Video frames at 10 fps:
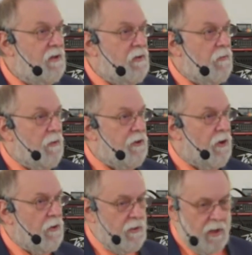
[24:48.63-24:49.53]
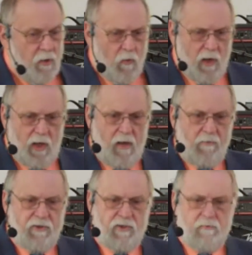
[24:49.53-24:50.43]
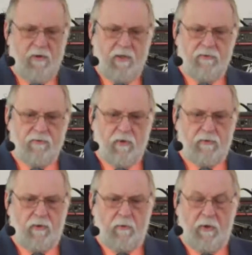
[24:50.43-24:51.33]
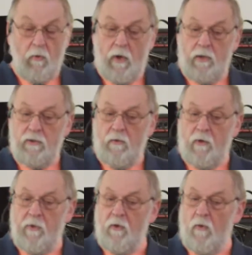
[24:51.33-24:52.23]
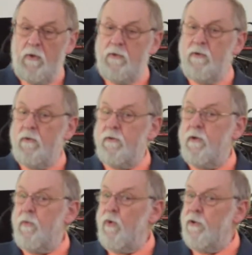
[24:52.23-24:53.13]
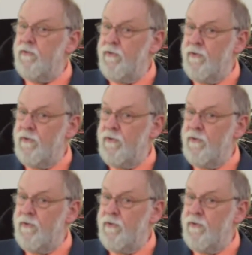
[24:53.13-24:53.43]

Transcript: When you go to, well, how much is my interest rate going to be? Well, do you want to pay 1, 2, or 3 points?